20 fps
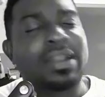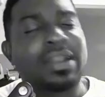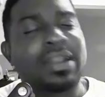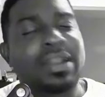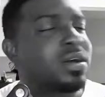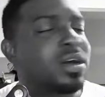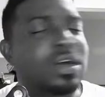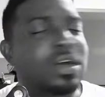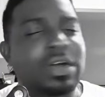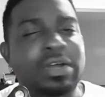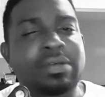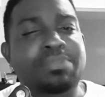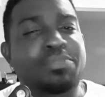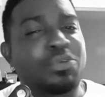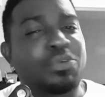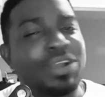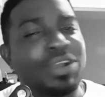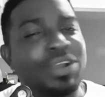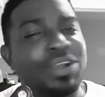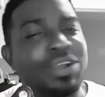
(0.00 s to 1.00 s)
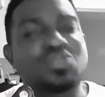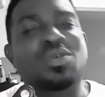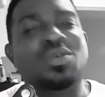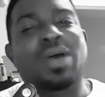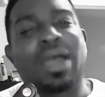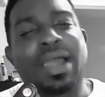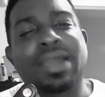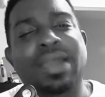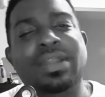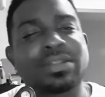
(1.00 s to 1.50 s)
a press to a
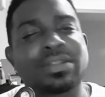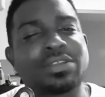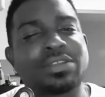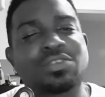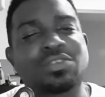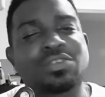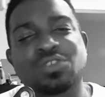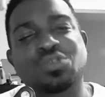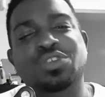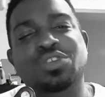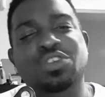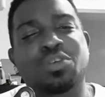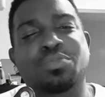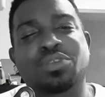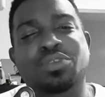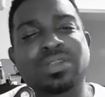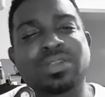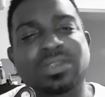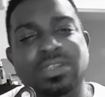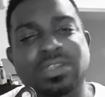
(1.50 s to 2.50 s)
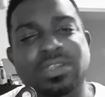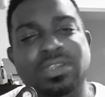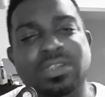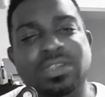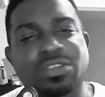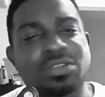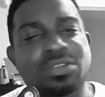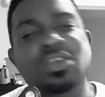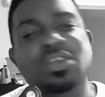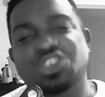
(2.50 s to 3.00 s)
hand, and during the opponent's turn you can
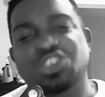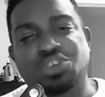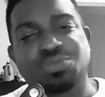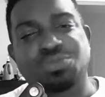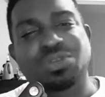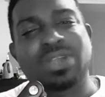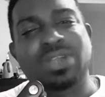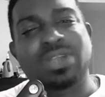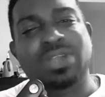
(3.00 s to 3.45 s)
tribute that